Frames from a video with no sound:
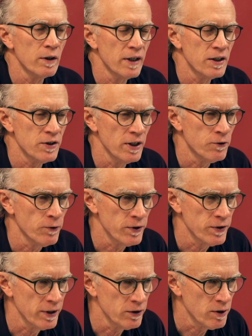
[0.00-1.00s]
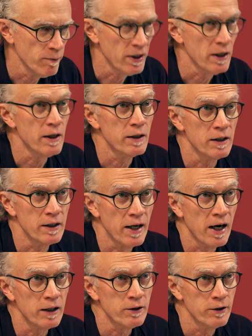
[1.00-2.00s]
that's interesting to me that the
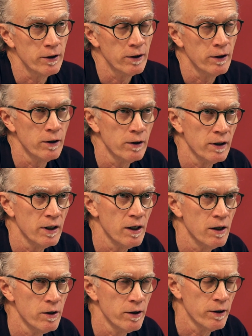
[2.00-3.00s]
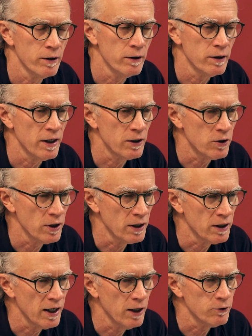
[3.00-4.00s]
doctor here that she
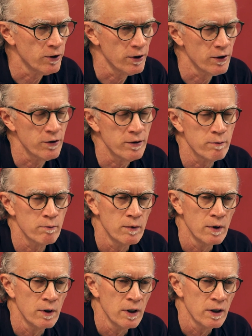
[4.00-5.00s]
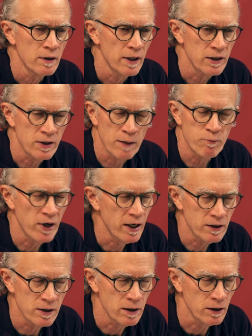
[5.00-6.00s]
encounters, he's not
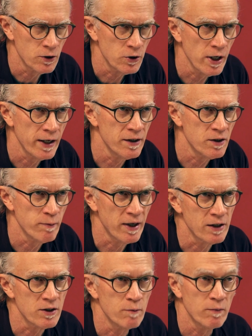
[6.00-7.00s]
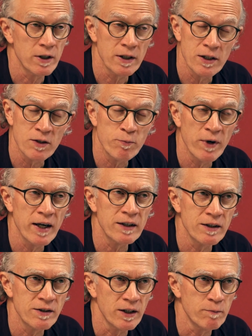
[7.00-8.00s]
practicing Chinese medicine, but he is
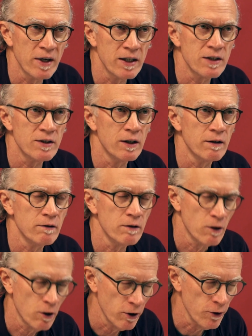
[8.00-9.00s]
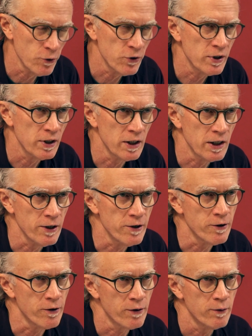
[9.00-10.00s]
practicing medicine close to the
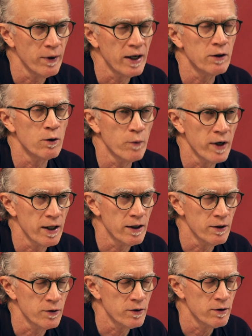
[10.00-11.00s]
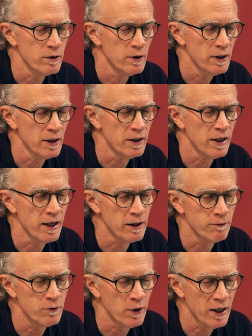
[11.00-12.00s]
earth, right? The way this
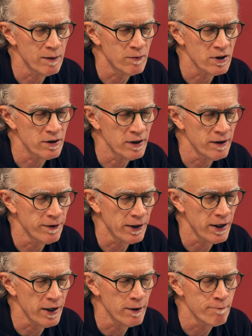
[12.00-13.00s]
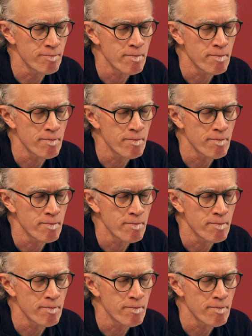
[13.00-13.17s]
native tribe is living there.